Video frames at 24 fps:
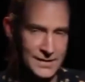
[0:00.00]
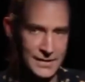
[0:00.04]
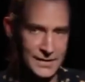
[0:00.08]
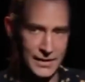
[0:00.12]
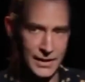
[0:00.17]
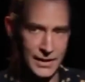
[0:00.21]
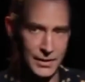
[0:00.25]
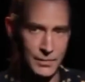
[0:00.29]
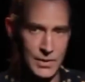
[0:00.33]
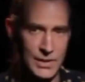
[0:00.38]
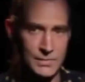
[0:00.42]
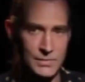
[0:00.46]
like
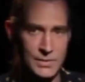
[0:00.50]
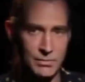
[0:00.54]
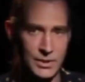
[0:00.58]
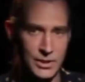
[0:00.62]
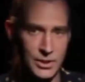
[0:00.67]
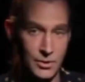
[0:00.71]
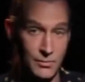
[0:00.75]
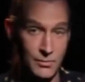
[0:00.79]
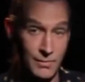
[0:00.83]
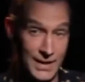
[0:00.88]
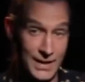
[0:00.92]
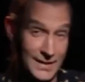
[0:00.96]
a beam
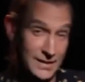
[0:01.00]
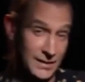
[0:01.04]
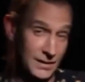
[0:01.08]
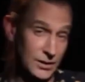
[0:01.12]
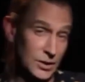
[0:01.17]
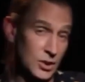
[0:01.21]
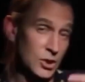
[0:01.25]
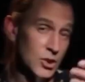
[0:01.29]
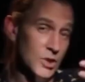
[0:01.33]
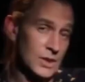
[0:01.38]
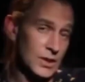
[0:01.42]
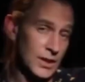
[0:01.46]
splitter, makes it
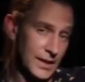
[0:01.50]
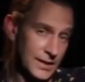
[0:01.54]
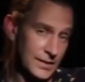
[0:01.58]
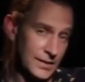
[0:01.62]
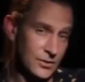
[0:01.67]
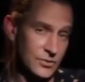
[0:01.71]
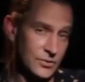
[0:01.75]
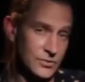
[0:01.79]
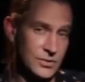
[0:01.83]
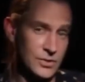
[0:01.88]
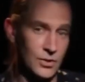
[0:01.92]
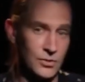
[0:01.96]
look like
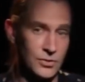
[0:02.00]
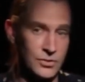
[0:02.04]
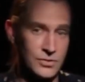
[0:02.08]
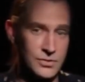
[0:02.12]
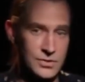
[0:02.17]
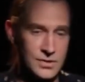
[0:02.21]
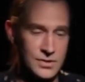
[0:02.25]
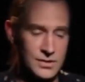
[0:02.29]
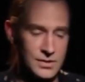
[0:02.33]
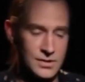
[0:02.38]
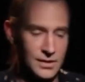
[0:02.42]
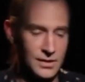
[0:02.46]
those
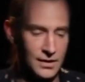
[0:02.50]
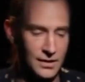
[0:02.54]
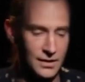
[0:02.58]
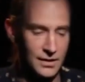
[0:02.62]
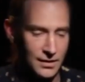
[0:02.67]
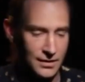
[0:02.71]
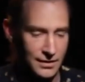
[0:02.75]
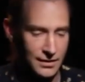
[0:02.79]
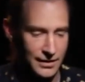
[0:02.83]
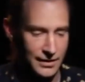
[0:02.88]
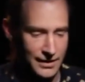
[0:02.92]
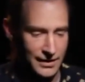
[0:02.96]
ghosts are
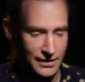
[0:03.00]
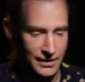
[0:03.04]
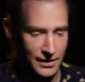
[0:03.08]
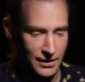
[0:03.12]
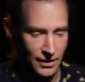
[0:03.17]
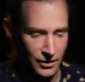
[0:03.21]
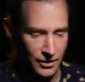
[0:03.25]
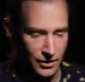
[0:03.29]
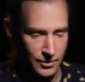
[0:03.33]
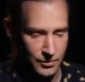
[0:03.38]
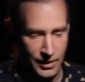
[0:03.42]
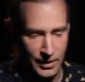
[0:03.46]
in the
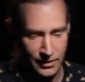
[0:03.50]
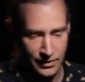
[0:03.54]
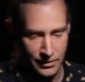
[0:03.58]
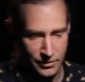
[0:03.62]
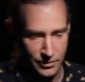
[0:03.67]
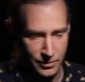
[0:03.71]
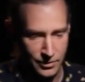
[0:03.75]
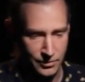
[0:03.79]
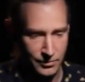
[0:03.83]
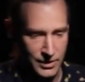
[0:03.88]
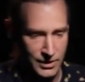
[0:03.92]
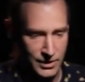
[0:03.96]
other part of the
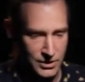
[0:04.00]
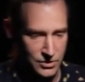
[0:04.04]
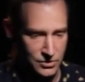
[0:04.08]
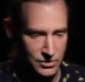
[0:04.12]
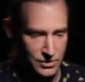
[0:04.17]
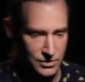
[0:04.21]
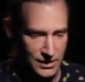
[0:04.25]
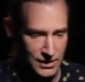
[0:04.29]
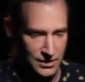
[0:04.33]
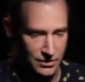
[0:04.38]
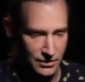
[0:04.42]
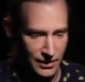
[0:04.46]
room that you
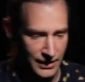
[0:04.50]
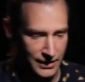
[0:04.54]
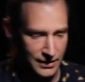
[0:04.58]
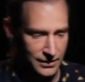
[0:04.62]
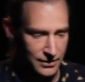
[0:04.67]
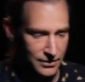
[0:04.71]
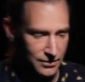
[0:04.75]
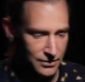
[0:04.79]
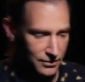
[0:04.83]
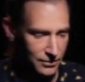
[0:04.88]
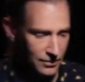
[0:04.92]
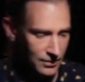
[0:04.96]
see directly
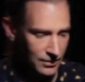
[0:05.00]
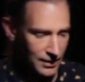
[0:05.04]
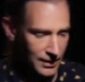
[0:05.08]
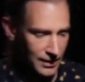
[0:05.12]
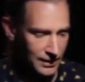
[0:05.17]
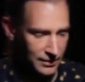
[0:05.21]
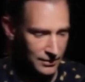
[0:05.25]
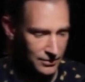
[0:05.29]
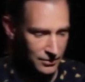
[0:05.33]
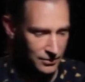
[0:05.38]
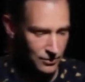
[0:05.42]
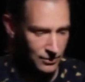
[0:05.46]
through
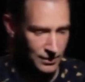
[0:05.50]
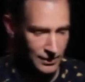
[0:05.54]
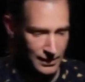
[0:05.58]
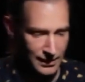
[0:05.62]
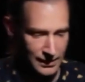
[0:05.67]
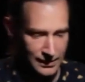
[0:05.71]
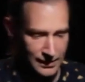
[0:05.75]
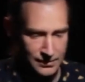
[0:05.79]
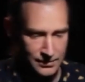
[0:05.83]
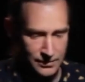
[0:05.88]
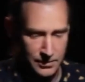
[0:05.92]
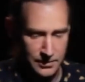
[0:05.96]
the
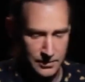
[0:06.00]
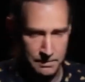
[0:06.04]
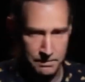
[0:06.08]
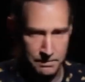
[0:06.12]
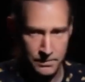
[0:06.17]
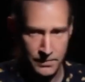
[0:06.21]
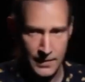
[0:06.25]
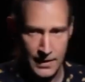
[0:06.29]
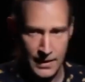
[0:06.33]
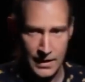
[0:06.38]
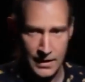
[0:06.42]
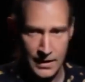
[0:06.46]
glass. So
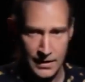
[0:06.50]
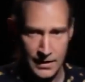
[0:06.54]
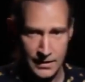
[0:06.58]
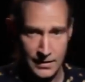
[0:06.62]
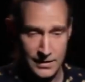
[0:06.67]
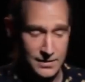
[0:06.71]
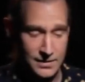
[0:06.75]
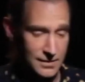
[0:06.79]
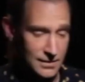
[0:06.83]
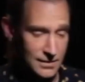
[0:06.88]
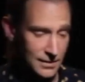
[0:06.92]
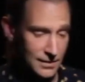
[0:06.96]

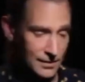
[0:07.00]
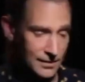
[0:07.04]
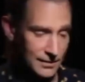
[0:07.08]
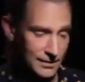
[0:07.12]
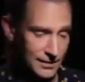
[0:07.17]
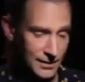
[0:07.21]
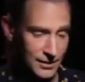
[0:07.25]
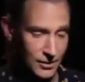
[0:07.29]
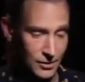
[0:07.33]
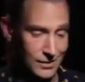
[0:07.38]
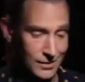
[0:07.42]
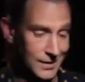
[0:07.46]
this is a,
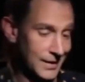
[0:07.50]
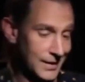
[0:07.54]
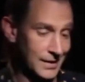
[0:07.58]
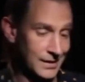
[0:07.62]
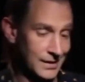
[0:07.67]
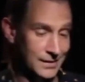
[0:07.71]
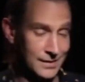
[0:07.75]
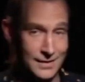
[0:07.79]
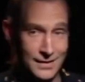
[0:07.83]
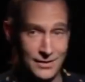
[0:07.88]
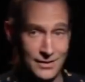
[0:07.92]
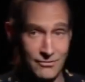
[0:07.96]

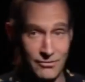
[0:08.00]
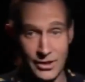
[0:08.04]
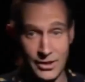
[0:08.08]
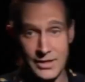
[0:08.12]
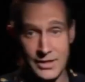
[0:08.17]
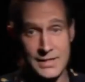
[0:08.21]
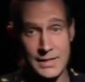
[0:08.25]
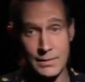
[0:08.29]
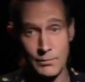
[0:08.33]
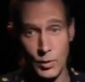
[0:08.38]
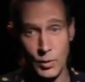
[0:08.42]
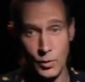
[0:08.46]
again, very
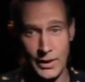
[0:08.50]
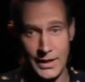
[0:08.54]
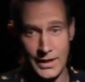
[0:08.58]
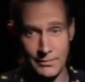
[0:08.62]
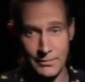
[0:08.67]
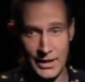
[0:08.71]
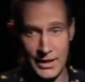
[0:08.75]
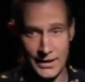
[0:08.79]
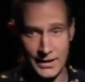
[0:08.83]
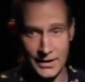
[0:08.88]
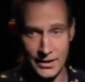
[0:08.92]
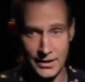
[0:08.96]
simple way to
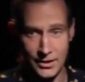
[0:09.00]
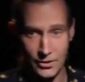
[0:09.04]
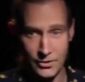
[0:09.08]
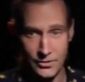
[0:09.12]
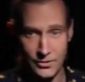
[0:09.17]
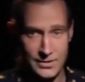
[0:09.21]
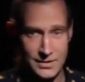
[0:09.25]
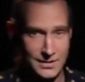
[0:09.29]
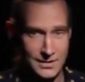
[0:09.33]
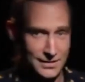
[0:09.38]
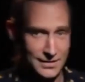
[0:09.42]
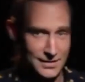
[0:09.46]
make a
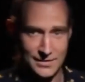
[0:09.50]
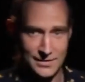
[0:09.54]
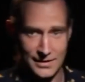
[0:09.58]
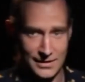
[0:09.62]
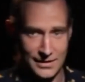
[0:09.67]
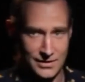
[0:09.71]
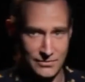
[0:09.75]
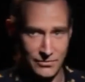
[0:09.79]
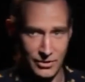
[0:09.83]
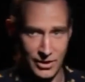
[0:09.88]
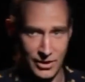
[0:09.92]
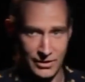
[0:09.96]
ghost. It's
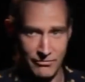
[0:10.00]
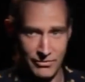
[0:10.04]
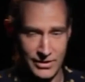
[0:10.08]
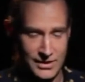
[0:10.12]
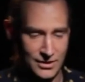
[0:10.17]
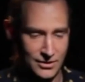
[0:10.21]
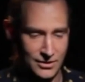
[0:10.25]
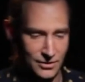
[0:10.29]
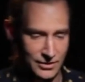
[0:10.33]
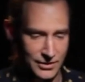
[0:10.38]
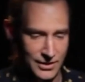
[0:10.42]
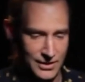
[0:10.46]
very
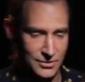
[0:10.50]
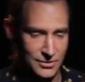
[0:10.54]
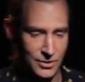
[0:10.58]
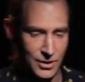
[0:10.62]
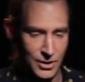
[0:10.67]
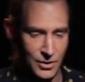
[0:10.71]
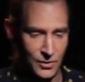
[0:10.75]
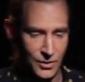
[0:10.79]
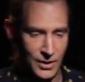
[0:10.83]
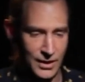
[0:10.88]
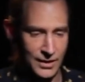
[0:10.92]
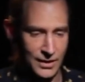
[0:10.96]
physical, doesn't
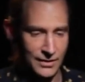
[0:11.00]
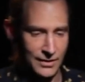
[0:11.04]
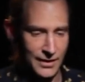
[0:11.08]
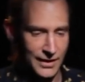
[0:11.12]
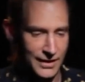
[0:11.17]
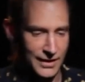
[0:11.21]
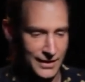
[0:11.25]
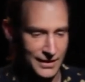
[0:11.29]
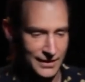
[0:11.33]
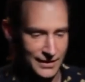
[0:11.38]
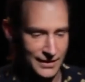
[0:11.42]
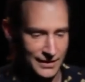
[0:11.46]
require
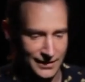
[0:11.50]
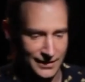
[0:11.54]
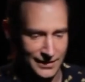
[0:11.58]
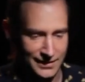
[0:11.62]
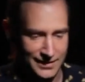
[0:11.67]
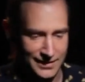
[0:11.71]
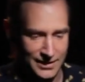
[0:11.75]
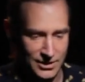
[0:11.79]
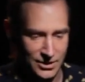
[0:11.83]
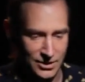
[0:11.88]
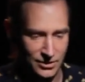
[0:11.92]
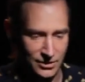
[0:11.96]
any
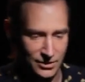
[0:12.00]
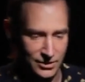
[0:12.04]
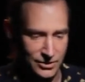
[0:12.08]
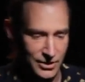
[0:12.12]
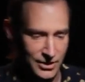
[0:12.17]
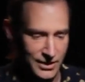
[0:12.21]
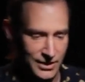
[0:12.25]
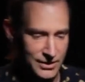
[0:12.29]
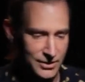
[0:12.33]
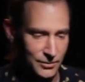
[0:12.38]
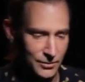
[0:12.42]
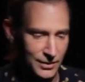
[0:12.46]
digital
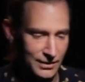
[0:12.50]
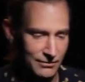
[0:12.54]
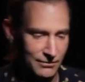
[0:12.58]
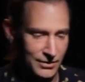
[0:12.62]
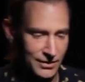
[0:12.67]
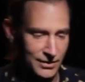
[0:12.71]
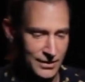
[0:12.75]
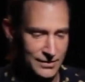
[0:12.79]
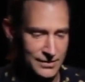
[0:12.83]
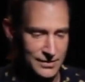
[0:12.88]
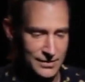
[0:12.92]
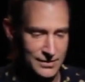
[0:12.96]
tricks or whatever
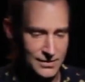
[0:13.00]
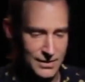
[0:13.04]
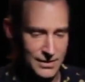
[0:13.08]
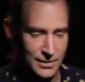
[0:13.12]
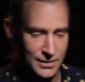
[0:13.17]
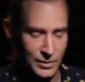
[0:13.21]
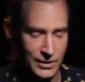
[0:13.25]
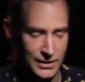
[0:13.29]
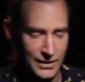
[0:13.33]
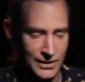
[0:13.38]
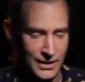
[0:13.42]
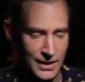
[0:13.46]
else. It's
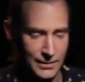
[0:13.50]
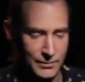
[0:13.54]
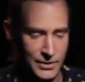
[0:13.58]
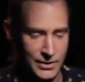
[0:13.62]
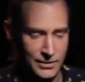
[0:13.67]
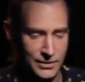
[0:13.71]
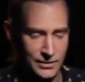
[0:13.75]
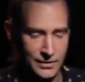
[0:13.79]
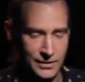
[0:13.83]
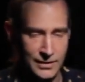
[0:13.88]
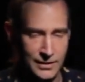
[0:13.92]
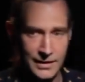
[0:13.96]
completely
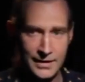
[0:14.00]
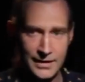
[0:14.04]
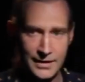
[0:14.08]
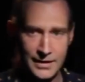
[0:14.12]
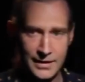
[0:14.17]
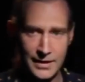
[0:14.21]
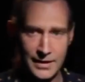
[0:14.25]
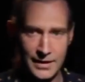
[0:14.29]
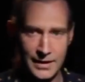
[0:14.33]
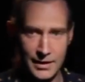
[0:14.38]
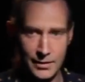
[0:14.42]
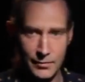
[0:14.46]
optical.
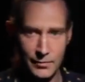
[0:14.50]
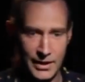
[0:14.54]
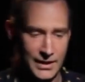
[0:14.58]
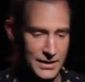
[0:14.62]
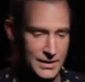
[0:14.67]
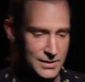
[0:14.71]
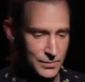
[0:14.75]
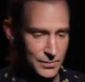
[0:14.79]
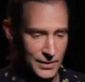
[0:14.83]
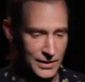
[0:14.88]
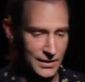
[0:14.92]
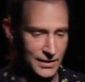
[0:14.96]
And
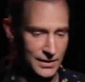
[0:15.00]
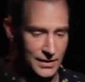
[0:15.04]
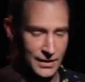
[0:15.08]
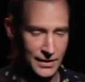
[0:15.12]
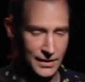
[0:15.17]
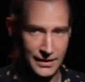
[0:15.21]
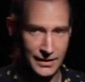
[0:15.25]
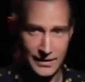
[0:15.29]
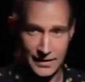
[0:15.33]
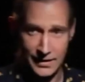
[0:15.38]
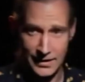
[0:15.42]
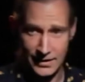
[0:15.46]
it's been done
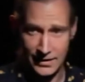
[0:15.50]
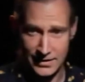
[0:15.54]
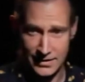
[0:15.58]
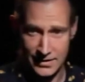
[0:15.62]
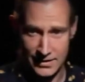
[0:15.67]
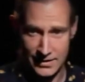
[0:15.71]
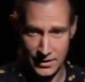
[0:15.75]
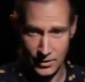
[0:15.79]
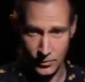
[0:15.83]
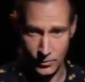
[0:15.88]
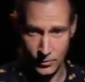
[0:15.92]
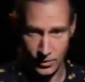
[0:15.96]
at
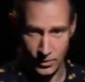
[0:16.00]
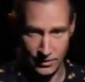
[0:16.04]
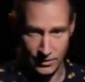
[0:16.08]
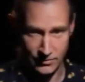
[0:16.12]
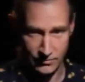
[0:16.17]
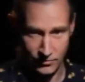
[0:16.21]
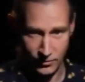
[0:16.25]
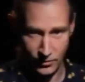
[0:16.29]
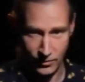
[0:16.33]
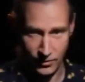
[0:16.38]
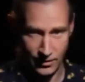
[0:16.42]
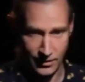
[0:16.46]
Disney World
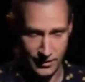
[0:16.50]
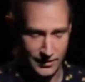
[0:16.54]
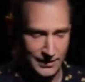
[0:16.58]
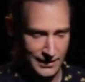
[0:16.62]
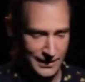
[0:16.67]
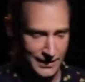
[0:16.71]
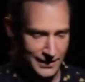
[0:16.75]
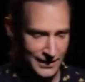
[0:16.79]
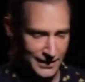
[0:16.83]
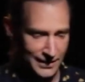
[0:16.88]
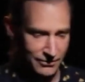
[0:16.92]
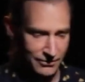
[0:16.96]
for
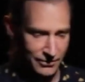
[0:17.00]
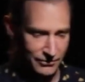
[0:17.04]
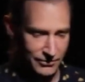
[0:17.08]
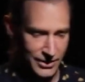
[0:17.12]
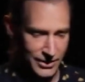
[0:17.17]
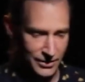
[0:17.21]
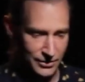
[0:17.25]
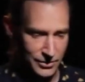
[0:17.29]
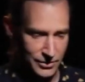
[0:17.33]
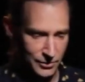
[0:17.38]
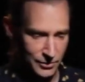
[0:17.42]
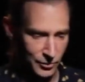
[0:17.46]
50
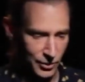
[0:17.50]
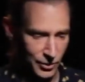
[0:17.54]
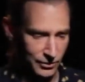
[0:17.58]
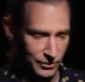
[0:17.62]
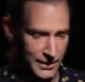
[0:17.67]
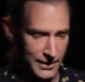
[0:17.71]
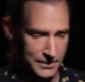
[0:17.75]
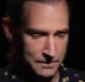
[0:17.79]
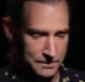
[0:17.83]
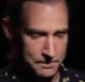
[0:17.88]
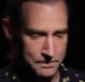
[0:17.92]
years or more, right?